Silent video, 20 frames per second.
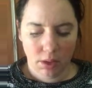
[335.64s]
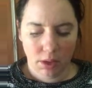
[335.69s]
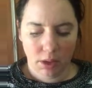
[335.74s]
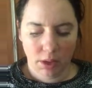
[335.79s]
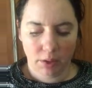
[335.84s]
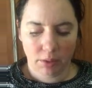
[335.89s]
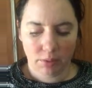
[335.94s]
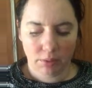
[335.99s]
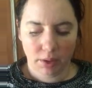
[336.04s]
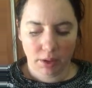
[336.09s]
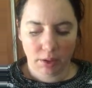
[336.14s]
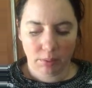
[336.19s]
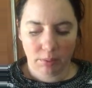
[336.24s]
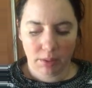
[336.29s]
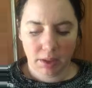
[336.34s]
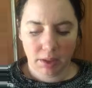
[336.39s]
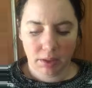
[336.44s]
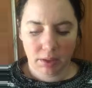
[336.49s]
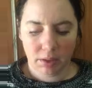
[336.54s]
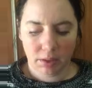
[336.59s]
I would
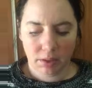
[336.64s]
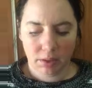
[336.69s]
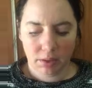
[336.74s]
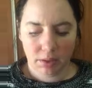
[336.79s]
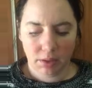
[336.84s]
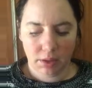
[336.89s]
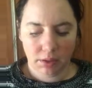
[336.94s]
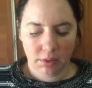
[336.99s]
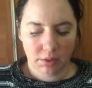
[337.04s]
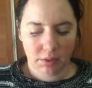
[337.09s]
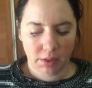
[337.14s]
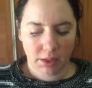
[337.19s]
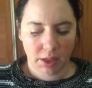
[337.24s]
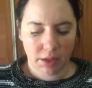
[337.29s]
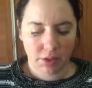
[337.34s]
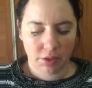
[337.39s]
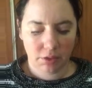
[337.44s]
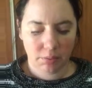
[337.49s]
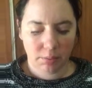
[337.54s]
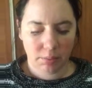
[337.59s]
recommend the
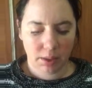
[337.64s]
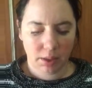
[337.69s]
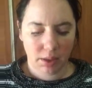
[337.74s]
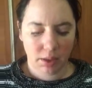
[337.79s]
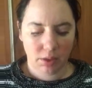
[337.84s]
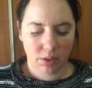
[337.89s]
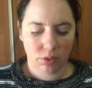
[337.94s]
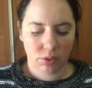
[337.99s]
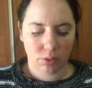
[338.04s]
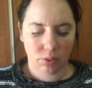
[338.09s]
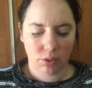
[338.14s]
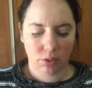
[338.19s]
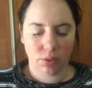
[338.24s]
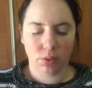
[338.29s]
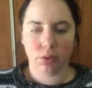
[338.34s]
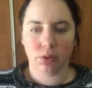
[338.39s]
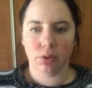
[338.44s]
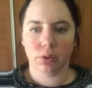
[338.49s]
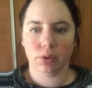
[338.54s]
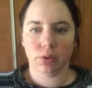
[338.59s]
installation making to an
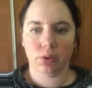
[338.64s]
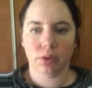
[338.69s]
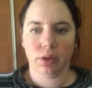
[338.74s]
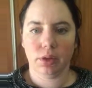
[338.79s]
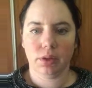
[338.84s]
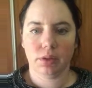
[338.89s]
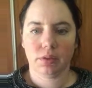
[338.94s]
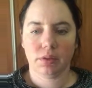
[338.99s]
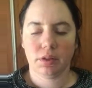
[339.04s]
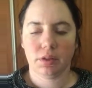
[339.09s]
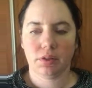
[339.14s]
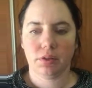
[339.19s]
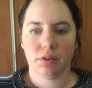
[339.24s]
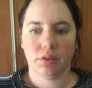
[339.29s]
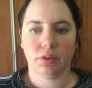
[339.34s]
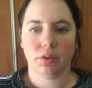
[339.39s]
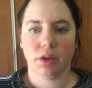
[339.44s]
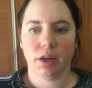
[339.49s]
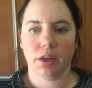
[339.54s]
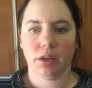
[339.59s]
older audience, such
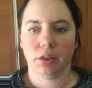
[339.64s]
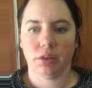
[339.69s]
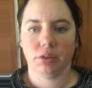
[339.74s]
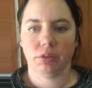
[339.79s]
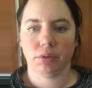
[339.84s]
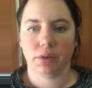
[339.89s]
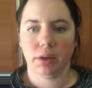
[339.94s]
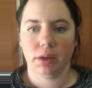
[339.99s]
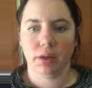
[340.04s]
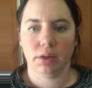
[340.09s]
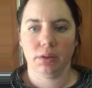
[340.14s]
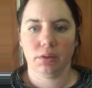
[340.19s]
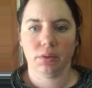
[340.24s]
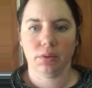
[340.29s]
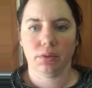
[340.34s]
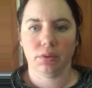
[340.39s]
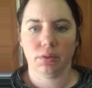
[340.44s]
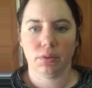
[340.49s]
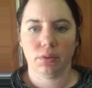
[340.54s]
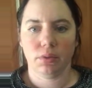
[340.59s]
as grade
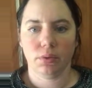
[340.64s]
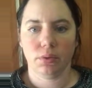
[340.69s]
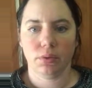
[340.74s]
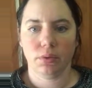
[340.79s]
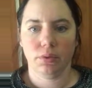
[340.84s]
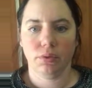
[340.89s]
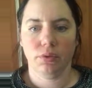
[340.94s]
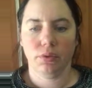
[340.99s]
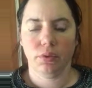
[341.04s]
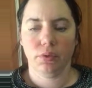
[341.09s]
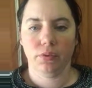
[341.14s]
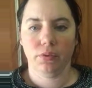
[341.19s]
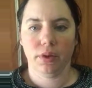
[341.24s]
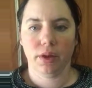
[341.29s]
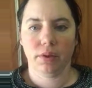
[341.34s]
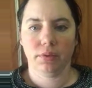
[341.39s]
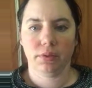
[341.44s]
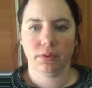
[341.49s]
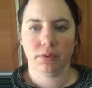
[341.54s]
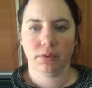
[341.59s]
3s or 4,
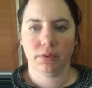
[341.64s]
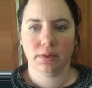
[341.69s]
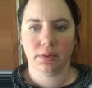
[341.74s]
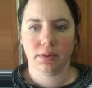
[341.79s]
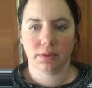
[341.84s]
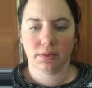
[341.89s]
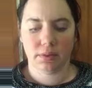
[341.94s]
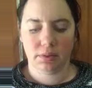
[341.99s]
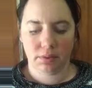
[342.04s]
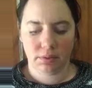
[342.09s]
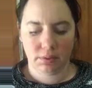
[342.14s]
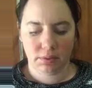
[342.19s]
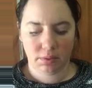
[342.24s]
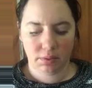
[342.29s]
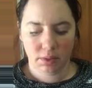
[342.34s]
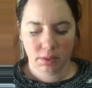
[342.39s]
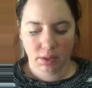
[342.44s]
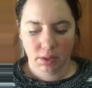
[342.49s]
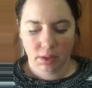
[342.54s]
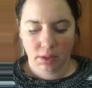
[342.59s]
5s and
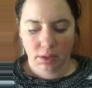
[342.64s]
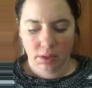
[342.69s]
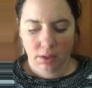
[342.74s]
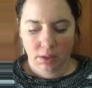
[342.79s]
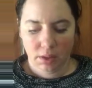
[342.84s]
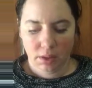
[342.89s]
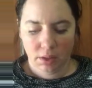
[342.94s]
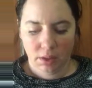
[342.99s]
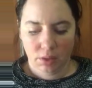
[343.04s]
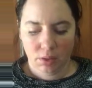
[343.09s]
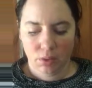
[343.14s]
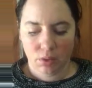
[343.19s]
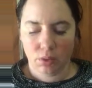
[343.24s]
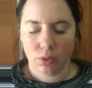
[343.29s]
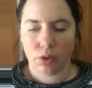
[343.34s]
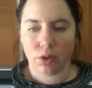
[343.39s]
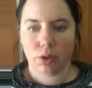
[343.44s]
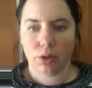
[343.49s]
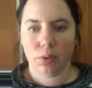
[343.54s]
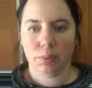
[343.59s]
6s.
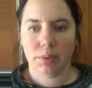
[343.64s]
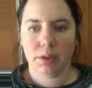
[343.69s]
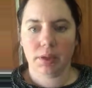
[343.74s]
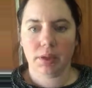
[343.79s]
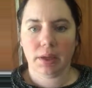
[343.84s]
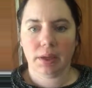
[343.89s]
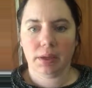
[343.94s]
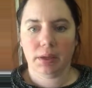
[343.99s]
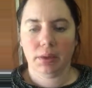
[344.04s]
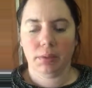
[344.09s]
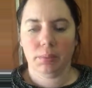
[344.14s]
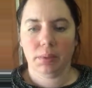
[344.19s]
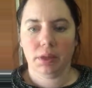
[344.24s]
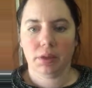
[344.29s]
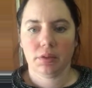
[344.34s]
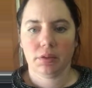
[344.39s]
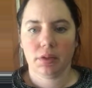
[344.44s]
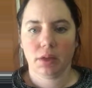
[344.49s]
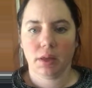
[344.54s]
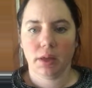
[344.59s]
Or it could be done in a
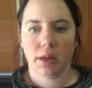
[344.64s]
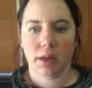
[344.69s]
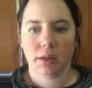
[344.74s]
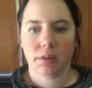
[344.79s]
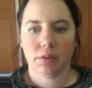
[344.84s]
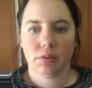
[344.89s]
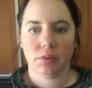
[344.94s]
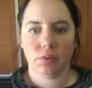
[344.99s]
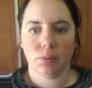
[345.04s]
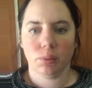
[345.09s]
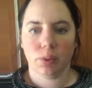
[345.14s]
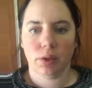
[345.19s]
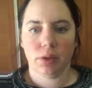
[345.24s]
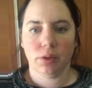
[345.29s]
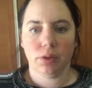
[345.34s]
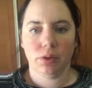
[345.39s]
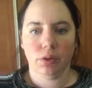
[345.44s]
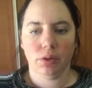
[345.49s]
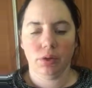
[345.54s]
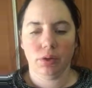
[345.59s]
mixed class of
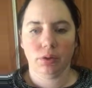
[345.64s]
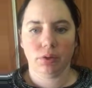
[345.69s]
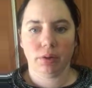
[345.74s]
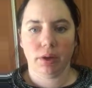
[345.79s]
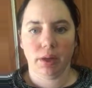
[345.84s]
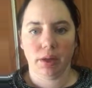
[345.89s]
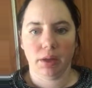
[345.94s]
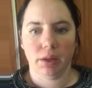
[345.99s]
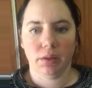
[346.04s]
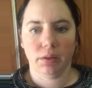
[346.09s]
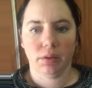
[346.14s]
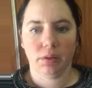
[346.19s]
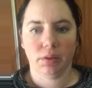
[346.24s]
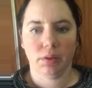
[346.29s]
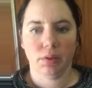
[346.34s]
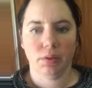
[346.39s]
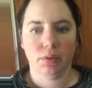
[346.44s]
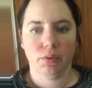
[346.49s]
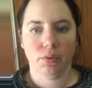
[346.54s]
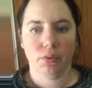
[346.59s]
1, 2,
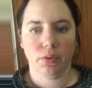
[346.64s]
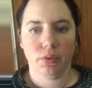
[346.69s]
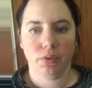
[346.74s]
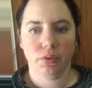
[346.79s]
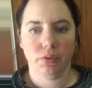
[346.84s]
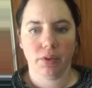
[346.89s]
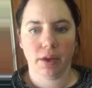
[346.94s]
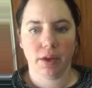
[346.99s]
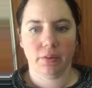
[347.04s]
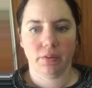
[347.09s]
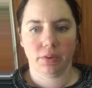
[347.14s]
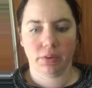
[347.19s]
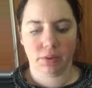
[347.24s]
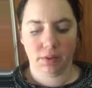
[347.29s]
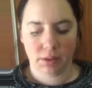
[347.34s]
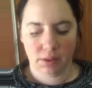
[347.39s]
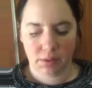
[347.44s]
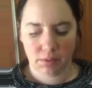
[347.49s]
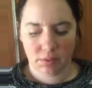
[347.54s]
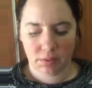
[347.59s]
3s, 4, 5 and
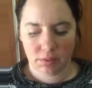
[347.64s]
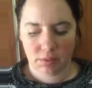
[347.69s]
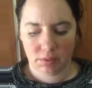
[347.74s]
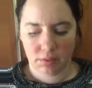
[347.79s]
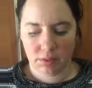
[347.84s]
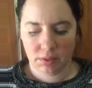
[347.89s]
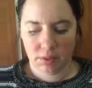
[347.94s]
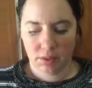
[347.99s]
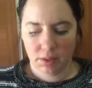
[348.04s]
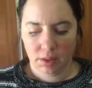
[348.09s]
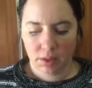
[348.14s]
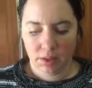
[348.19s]
6s,